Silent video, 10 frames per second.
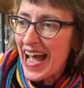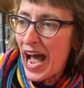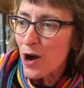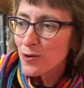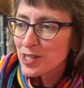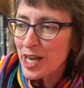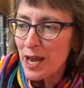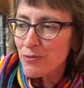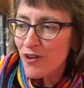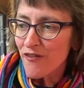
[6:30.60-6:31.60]
Out
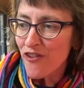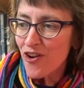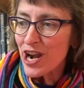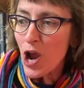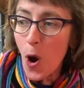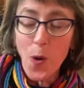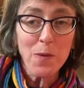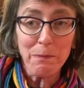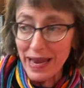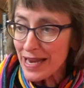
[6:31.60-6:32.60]
came their very
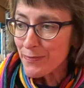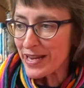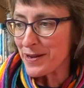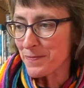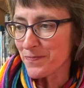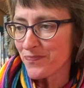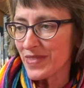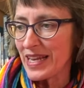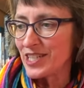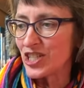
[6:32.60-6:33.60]
own baby.
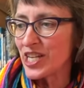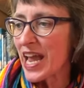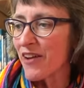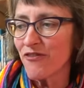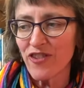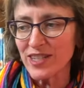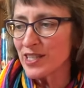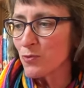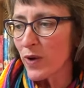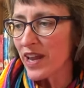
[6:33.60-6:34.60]
She had
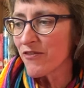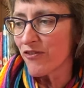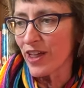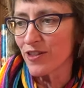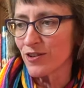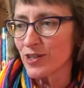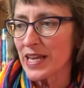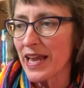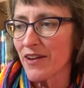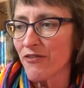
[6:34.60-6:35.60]
fuzzy white feathers
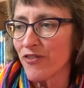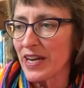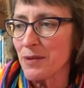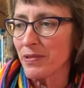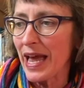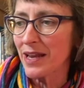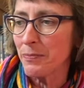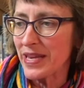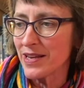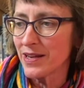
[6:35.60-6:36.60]
and a funny black
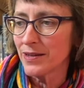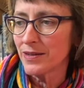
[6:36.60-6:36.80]
beak.